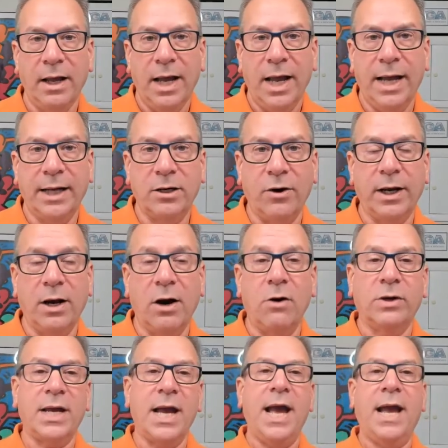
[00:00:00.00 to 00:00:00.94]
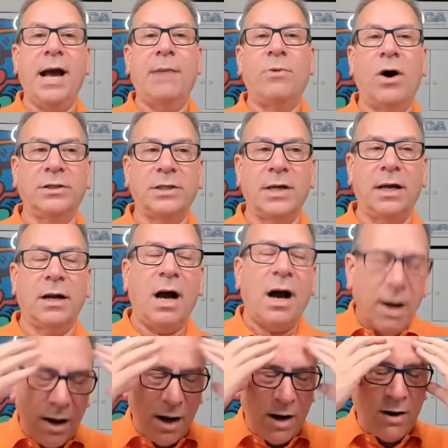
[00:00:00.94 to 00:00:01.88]
and going, okay, I'm all done.
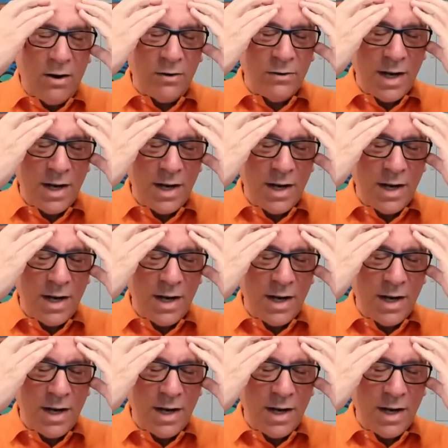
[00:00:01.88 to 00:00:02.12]
Oh